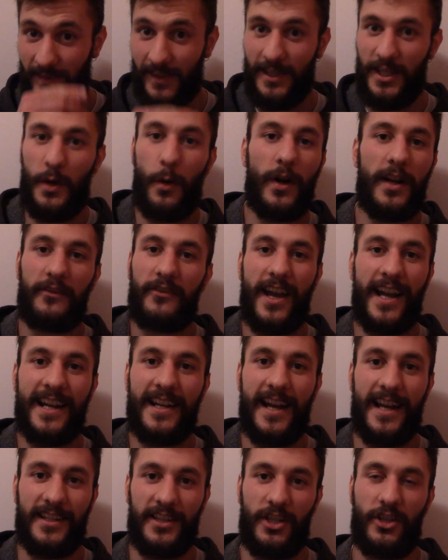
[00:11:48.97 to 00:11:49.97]
You won't even
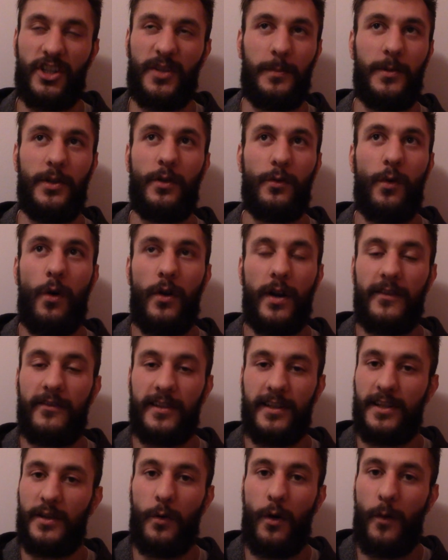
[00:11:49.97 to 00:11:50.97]
recognize it. You
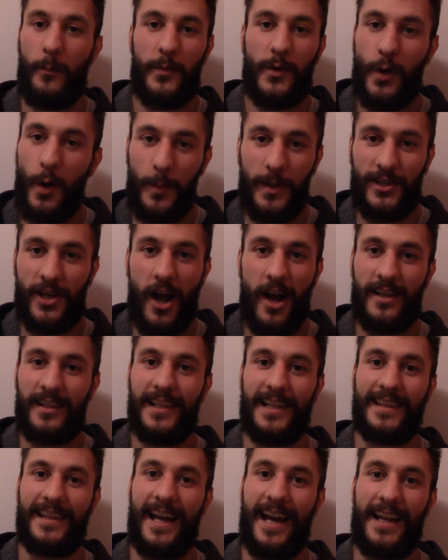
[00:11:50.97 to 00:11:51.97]
won't be talking
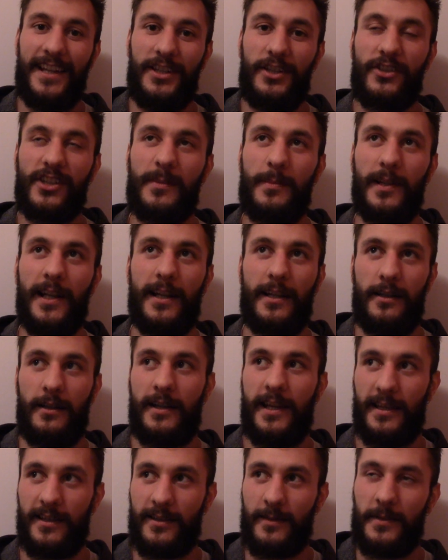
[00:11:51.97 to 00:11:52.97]
like that. You'll just be like,
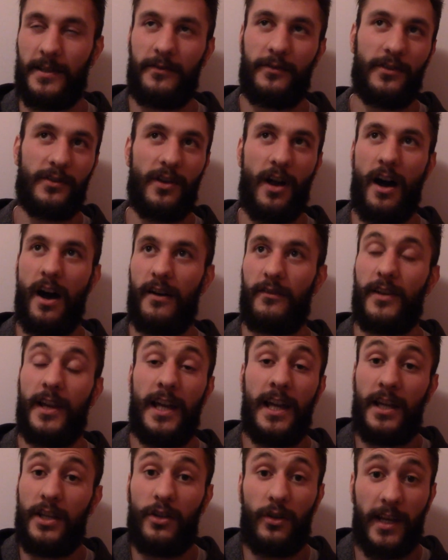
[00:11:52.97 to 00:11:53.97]
okay, something feels off.
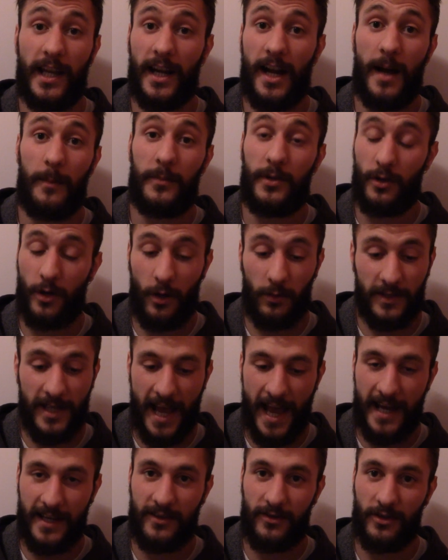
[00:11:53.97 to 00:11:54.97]
You'll get up, you'll go
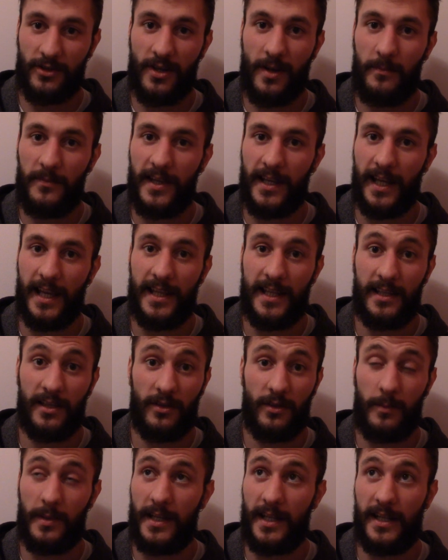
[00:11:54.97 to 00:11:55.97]
text or something, and then
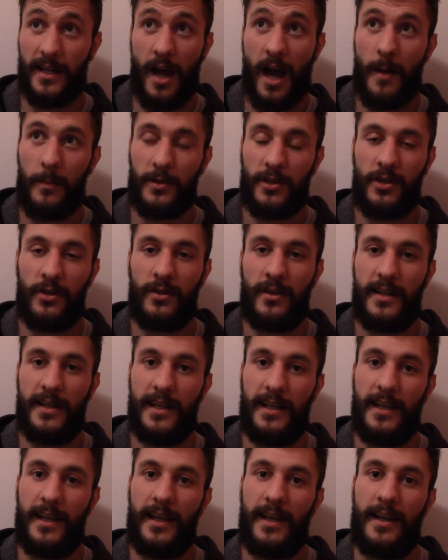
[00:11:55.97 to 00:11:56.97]
there'll be an
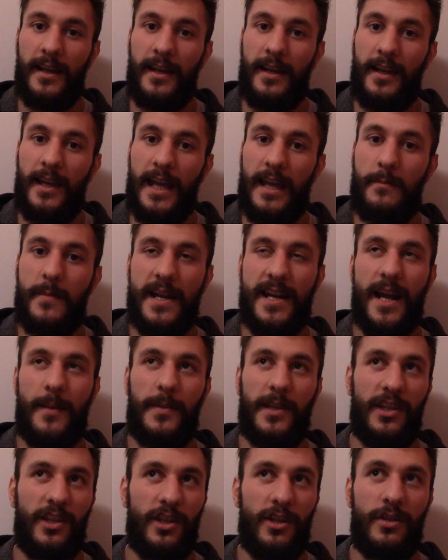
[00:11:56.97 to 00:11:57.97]
opportunity. It might not
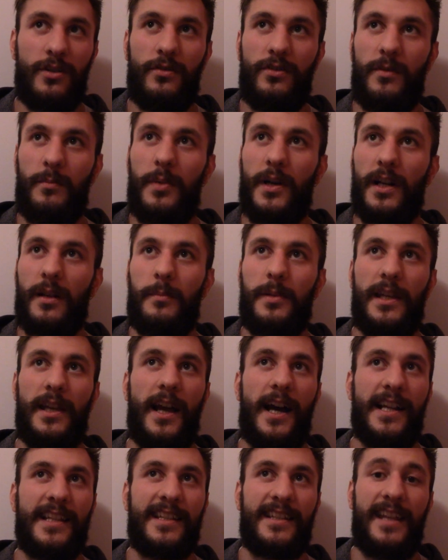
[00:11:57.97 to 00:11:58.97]
be huge, but it'll be
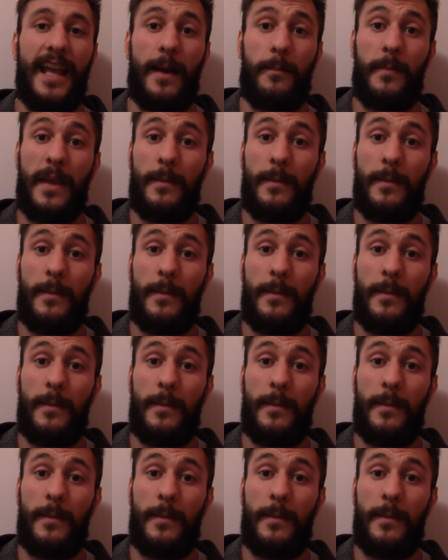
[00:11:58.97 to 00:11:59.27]
a step.